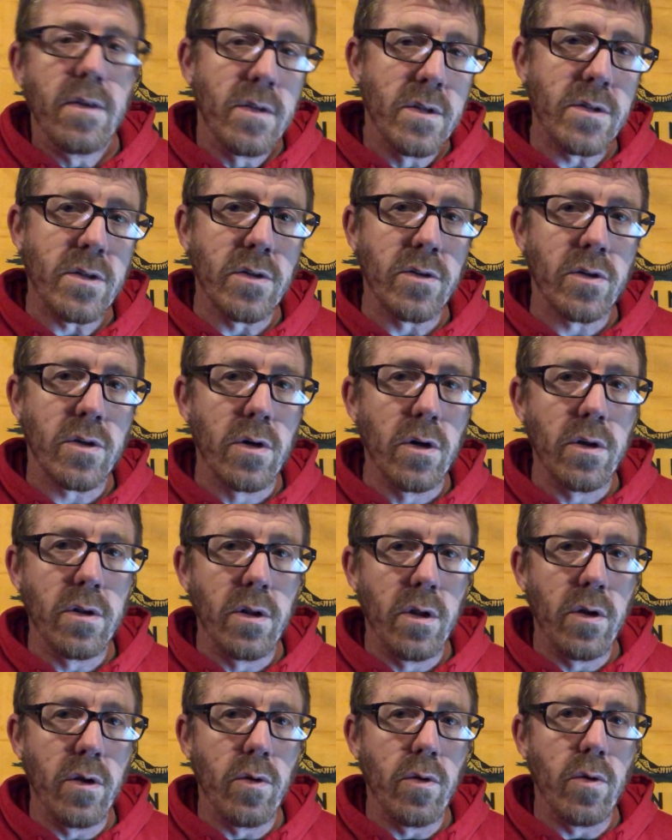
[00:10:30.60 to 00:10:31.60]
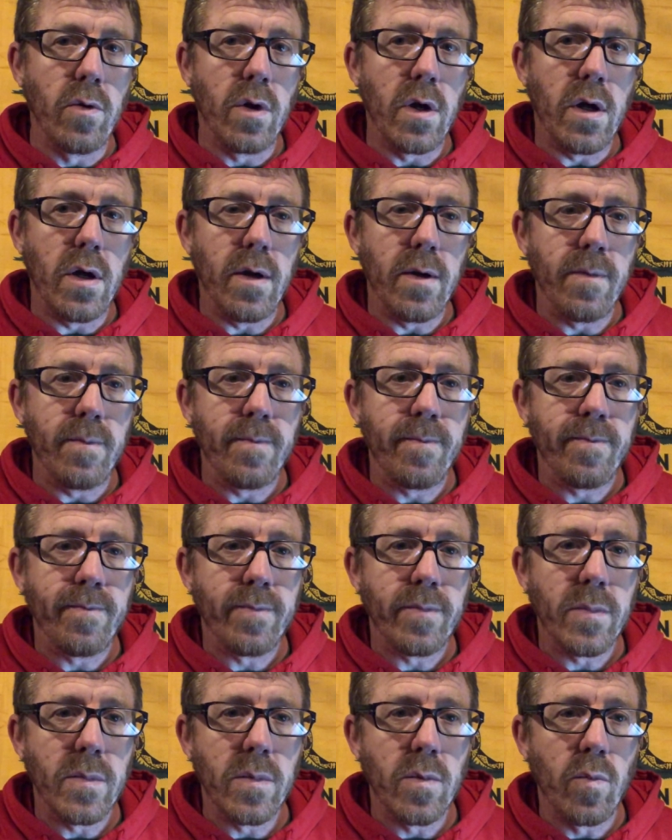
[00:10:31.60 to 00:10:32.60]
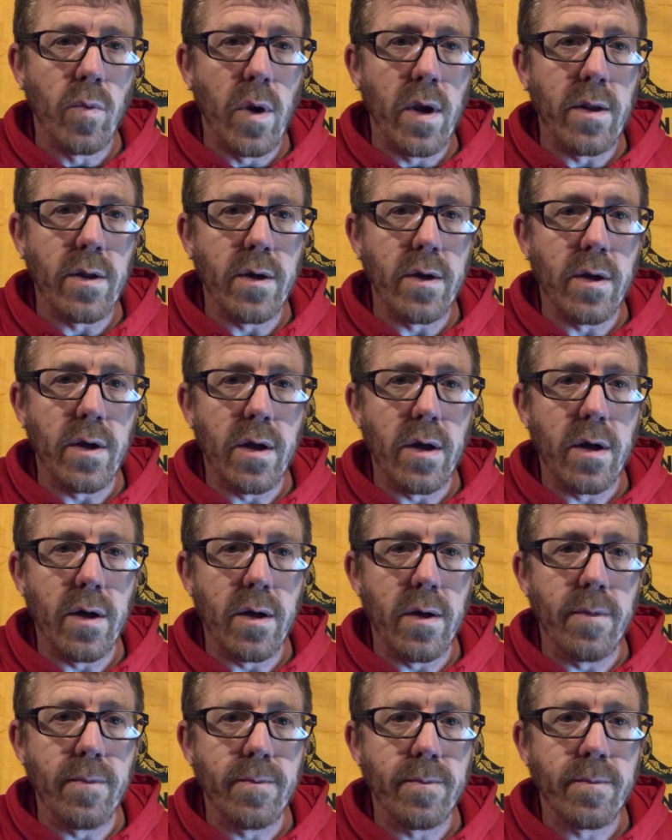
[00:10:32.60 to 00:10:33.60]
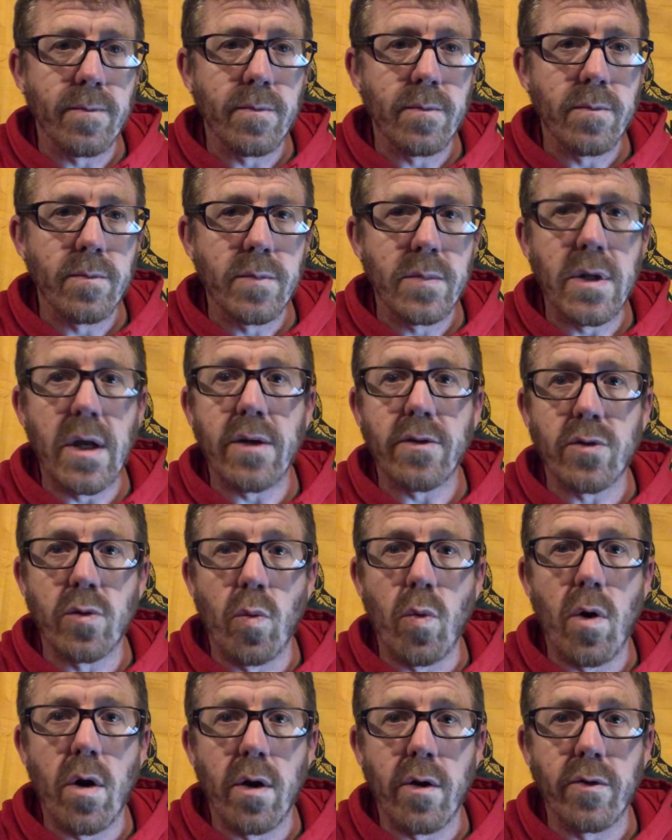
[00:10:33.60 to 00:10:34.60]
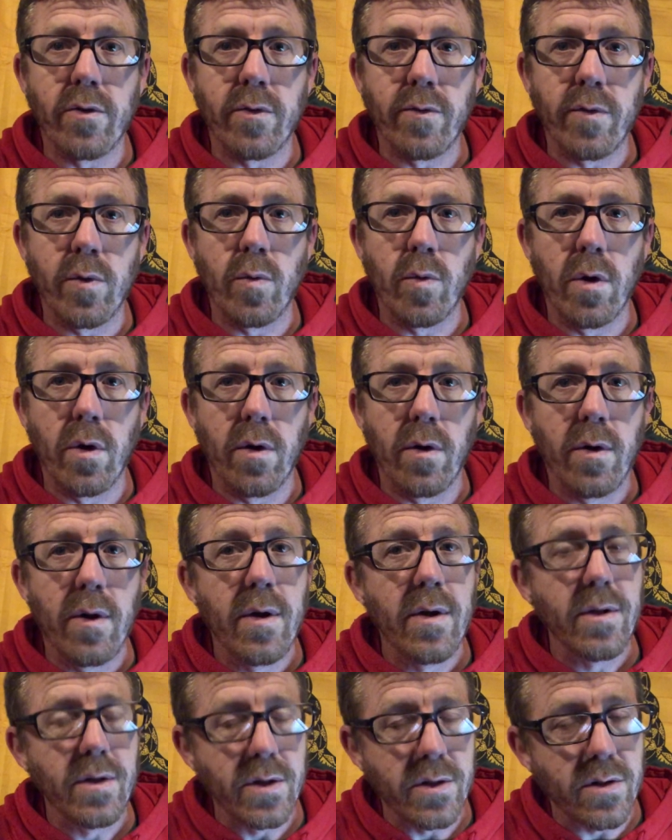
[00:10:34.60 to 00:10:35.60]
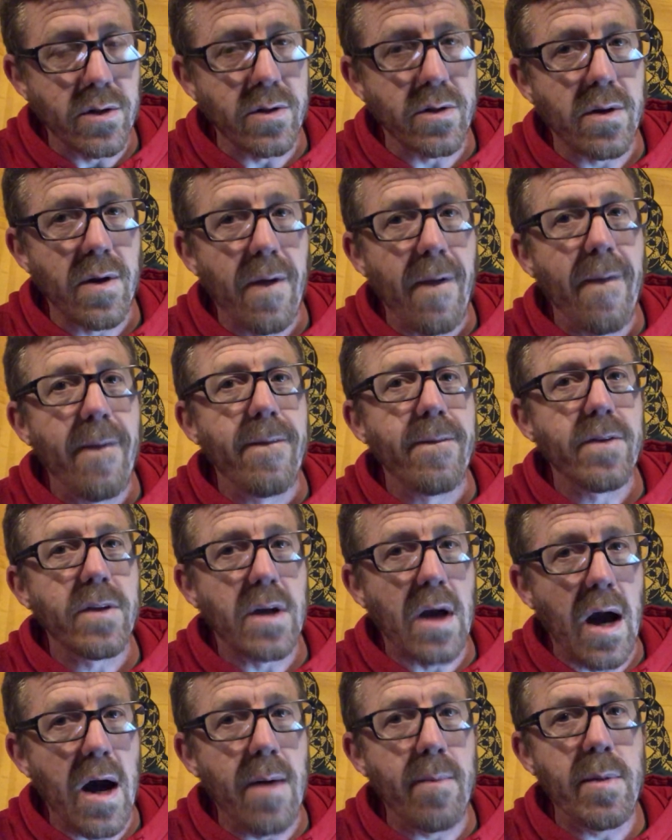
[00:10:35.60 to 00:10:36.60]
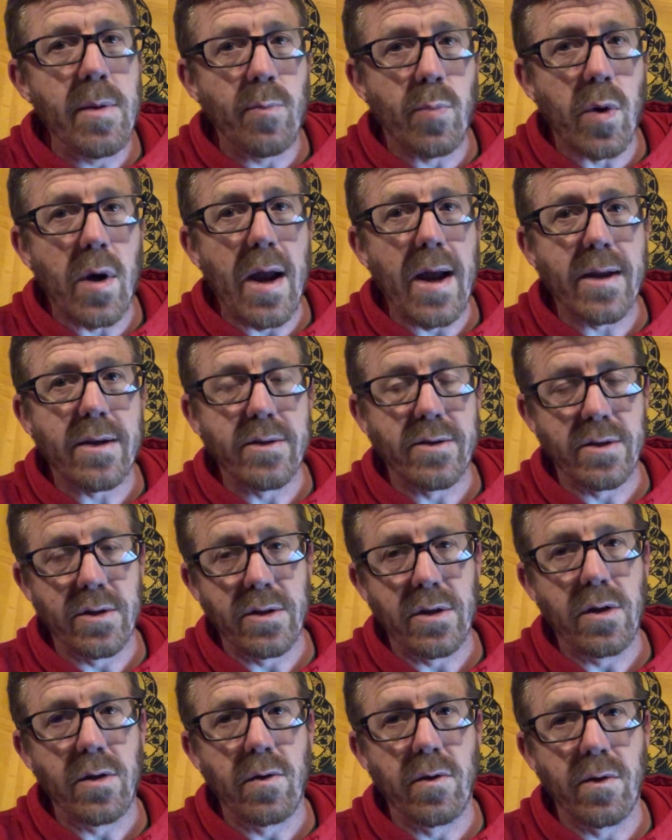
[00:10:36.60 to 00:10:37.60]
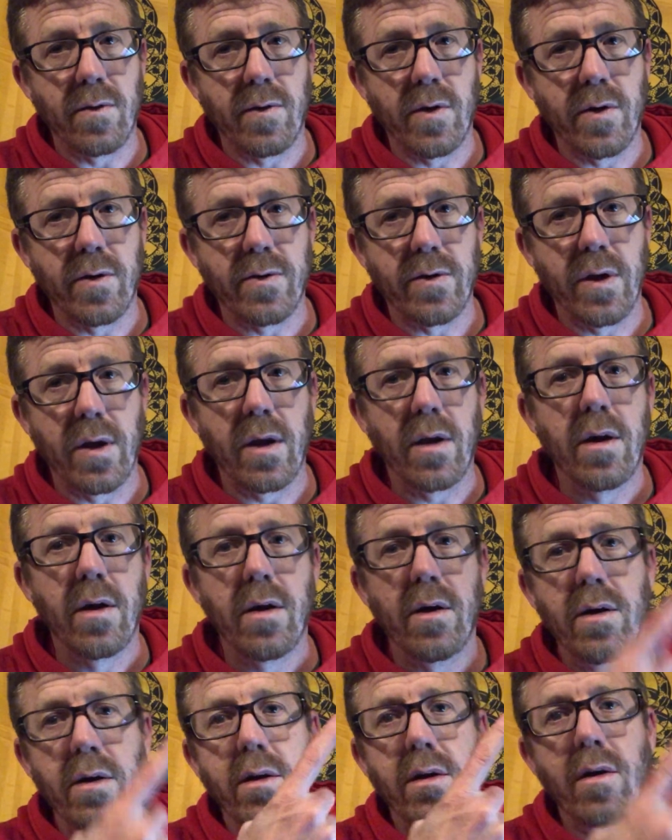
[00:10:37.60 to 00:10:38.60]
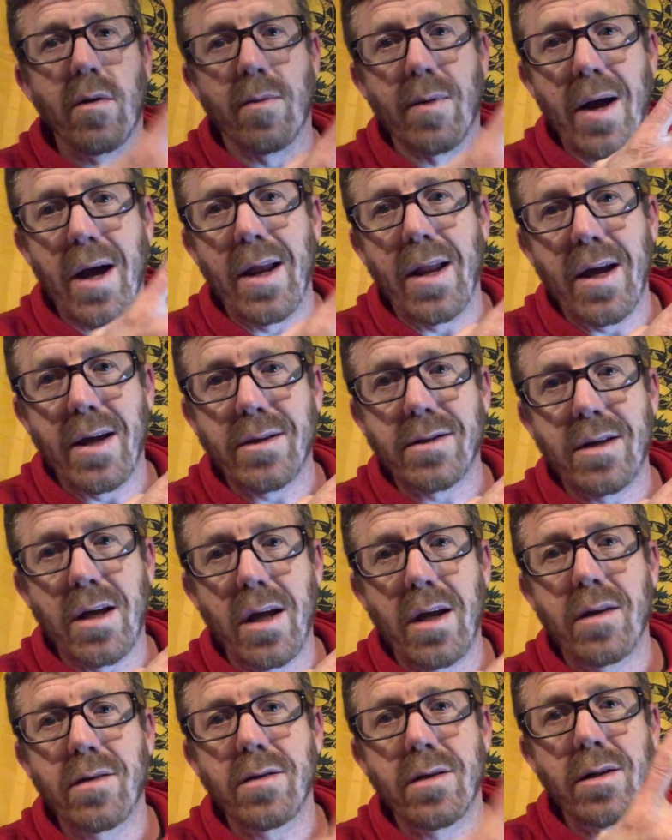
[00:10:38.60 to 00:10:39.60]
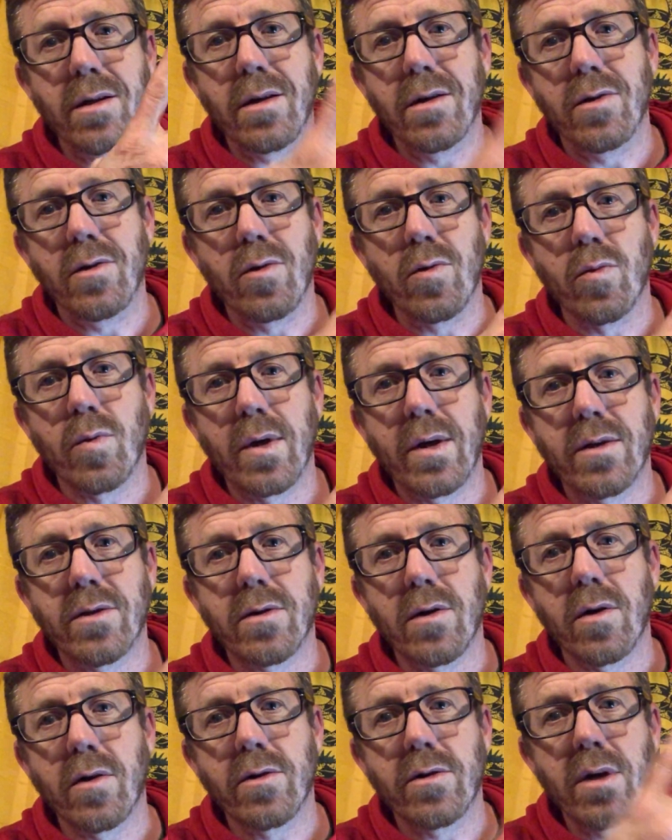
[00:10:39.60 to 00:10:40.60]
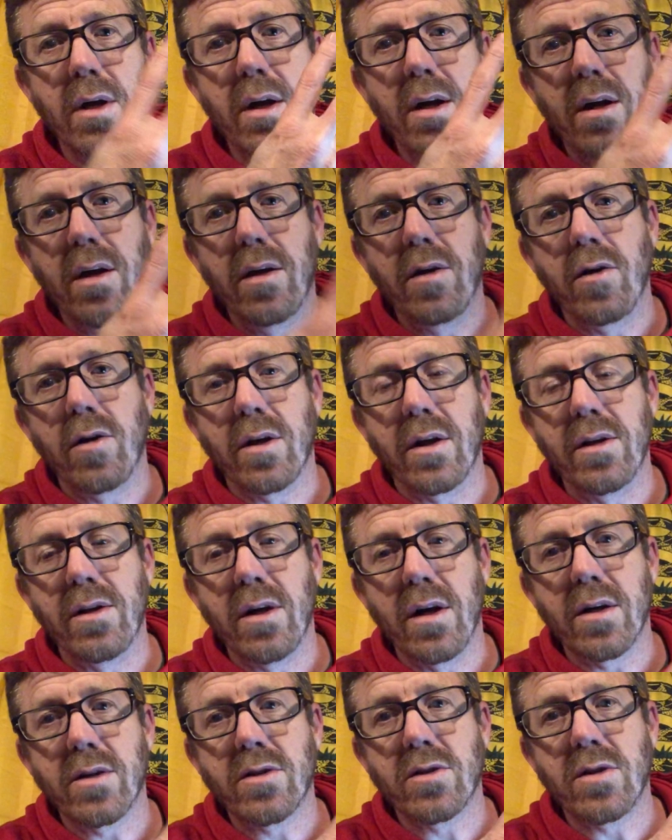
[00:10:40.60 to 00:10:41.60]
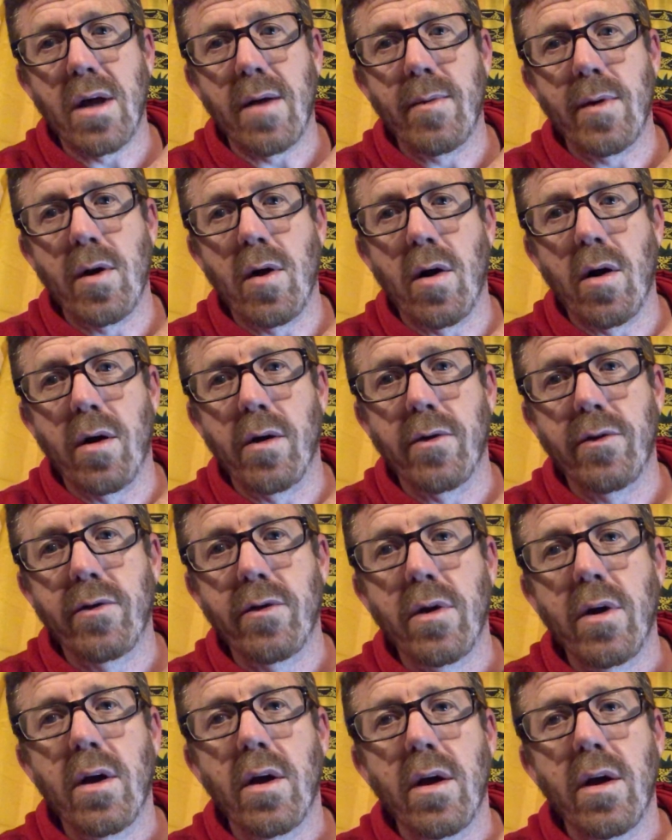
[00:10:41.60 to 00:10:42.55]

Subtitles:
this is a good little way to test the waters, if you will. This is common practice at the university. You write essays, you do research, you conduct seminars,